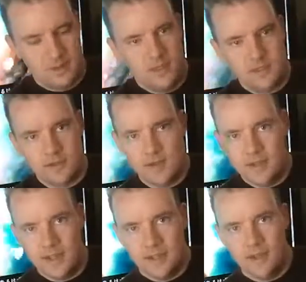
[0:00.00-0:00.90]
these are all
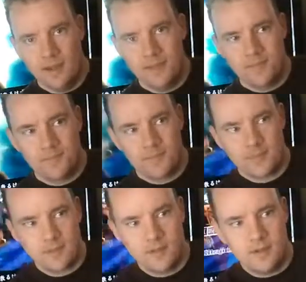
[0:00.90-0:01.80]
my
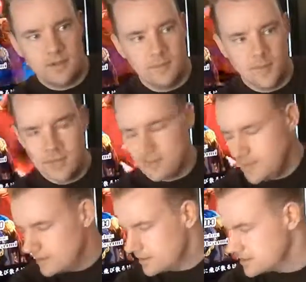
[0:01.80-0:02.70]
all the panel
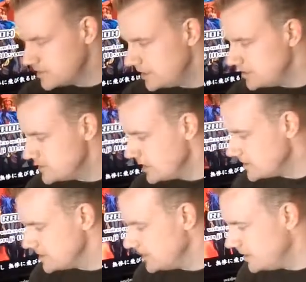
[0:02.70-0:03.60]
mount RCA
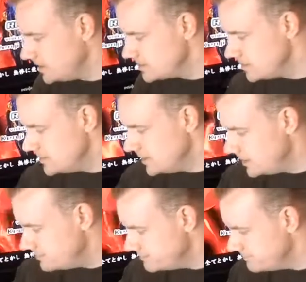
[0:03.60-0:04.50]
jacks I got. So I
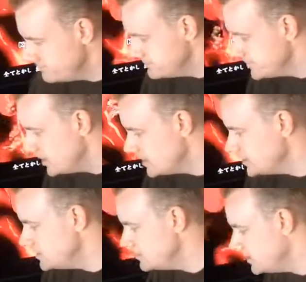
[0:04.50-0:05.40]
mean, I
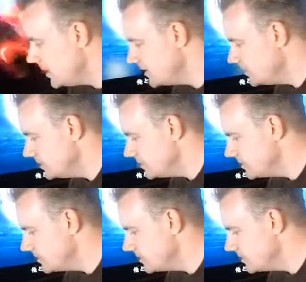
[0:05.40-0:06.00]
could do that and